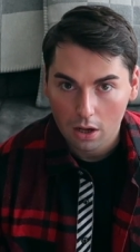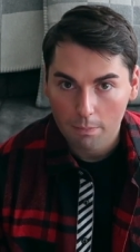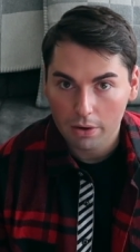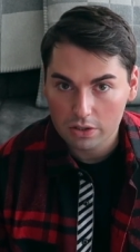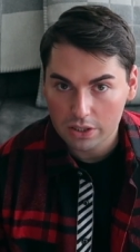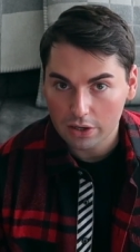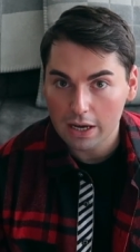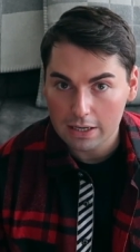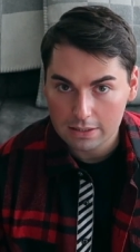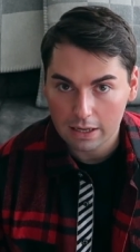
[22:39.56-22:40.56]
because there
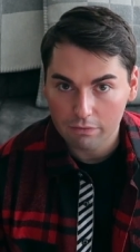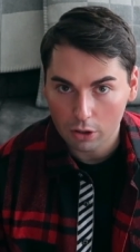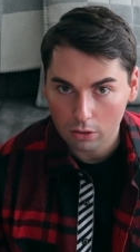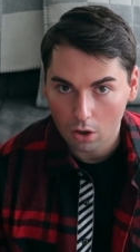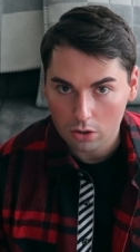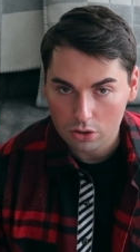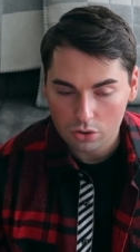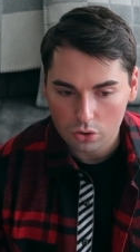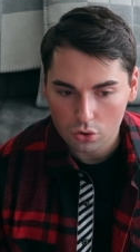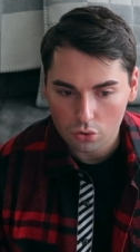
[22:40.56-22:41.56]
is definitely a lot
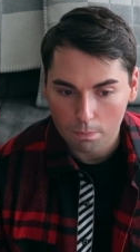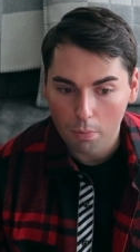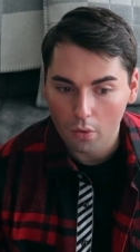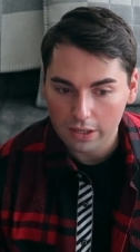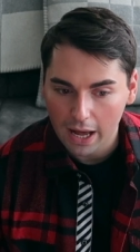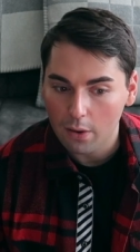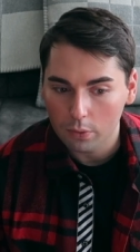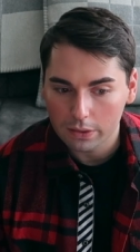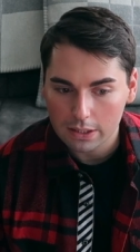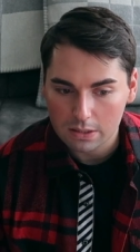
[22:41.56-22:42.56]
to point out
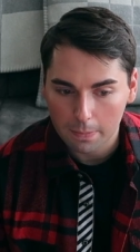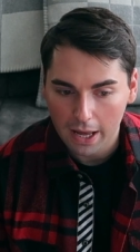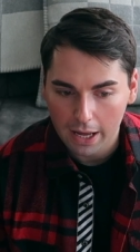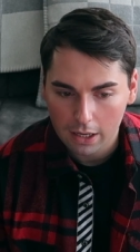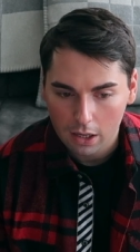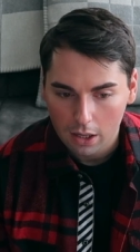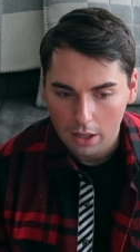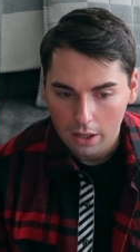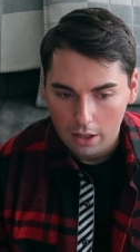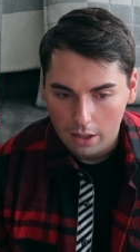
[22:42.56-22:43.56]
with this bag.
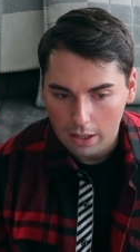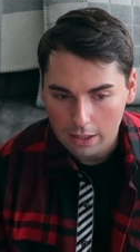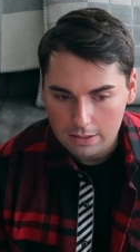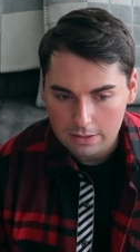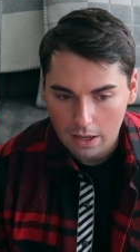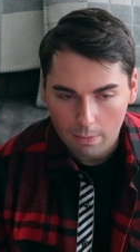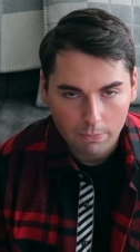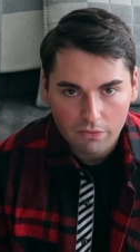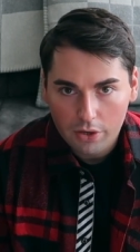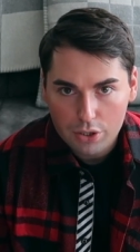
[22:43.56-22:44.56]
It's
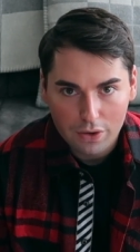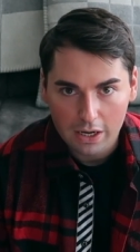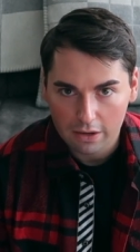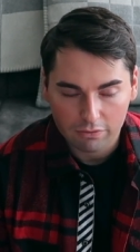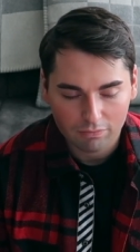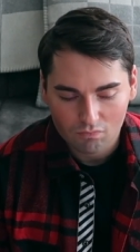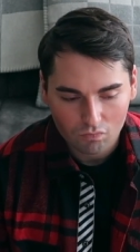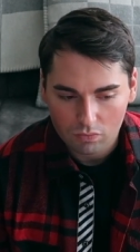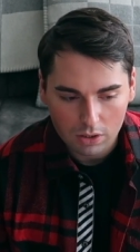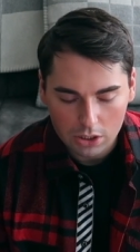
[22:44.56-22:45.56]
very creative.
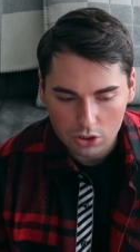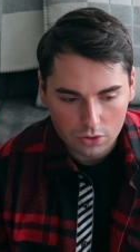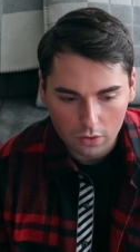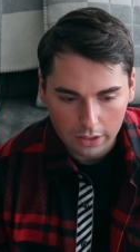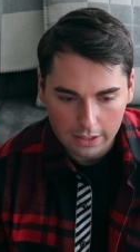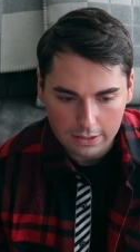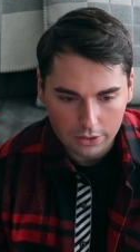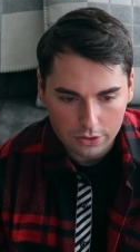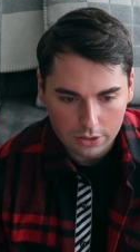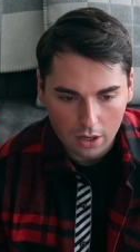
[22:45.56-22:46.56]
It certainly is. There
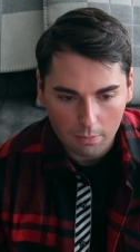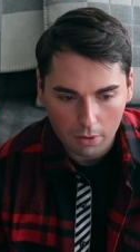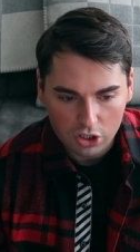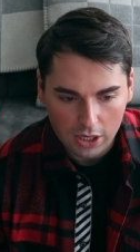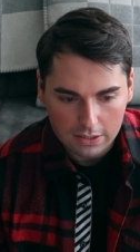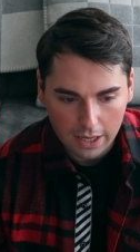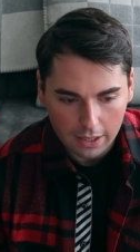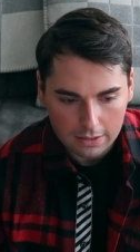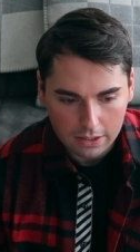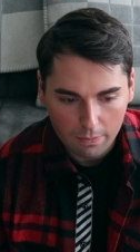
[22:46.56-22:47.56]
is not much else I
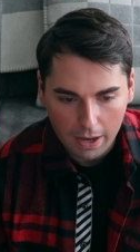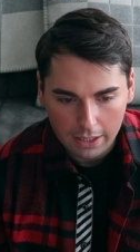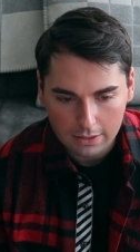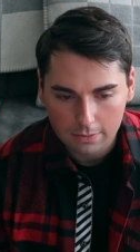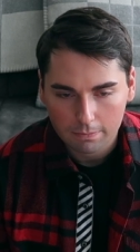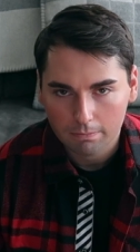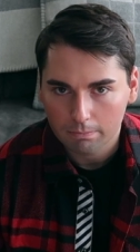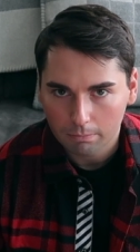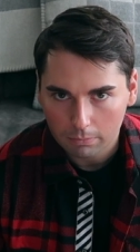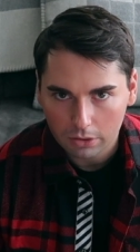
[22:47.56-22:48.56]
can say about it.
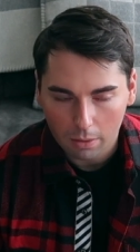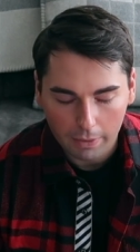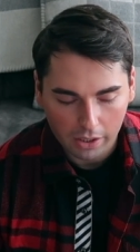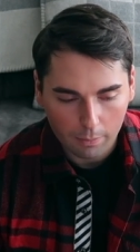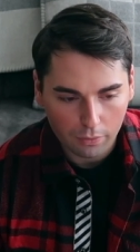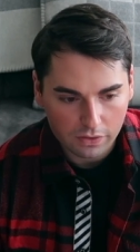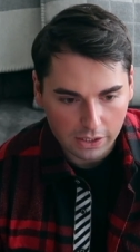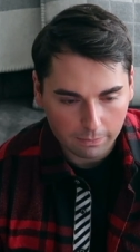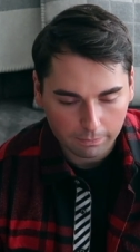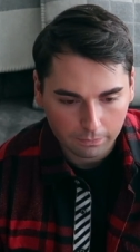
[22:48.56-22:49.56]
Not my cup of tea.